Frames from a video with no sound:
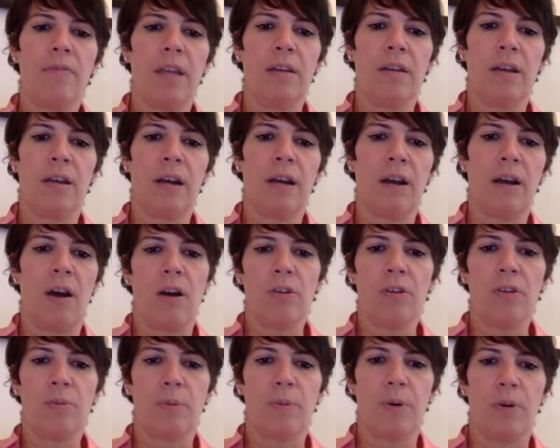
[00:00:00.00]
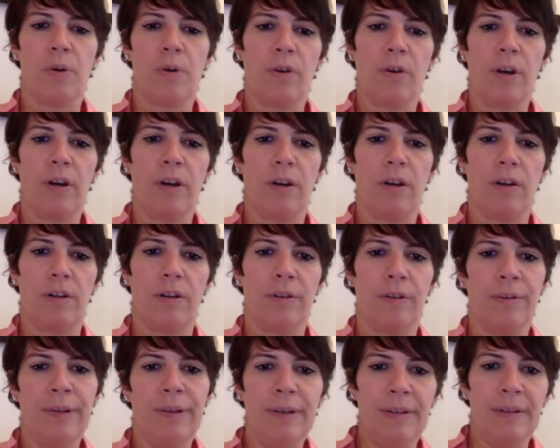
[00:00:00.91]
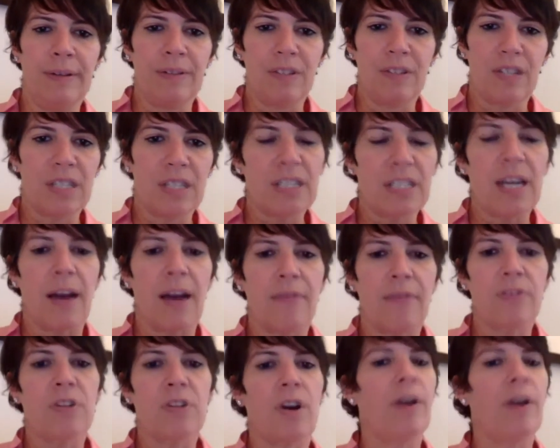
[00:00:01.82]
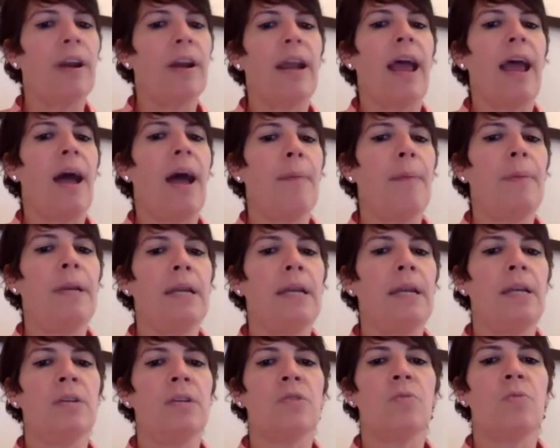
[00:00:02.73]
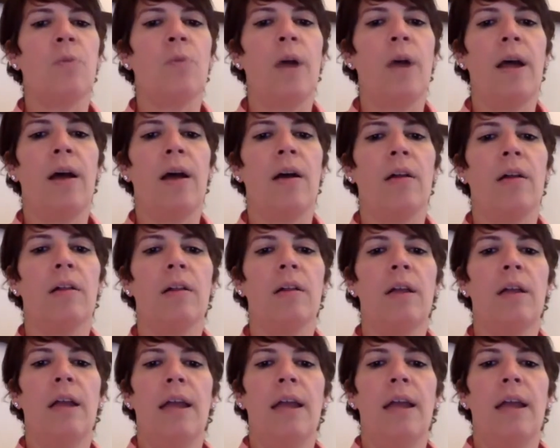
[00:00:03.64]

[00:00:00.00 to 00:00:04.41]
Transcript: the kind of entrepreneurial stuff started happening as well.